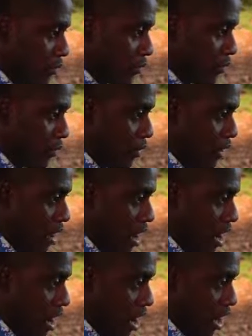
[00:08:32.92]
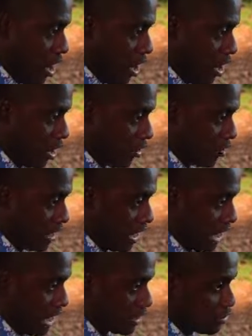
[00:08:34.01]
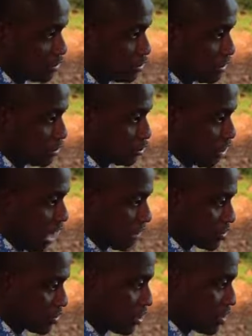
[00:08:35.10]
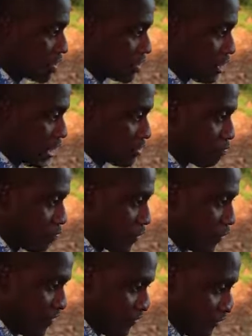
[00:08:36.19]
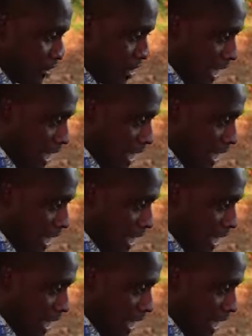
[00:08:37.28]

Wow, look at that, retract, just beautifully